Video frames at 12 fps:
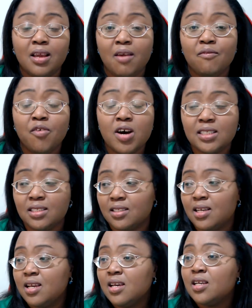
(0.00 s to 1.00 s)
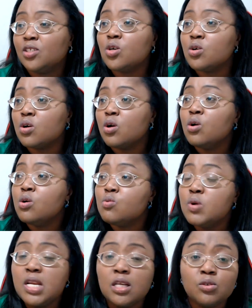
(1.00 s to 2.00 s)
enforce it. So
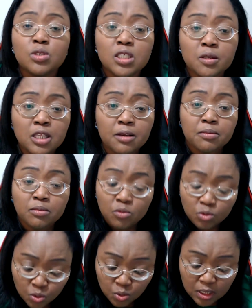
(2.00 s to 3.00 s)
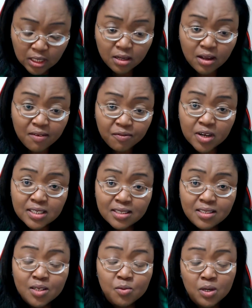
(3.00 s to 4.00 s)
we need to see them
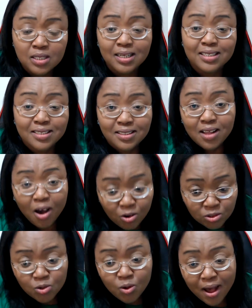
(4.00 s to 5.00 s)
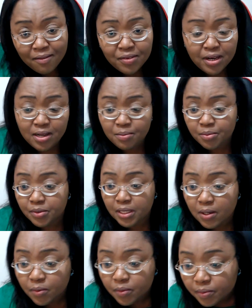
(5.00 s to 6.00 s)
enforcing the one that is also available
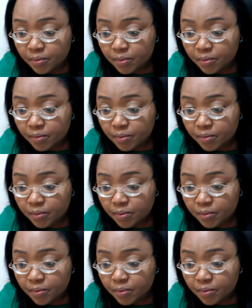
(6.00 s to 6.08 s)
now.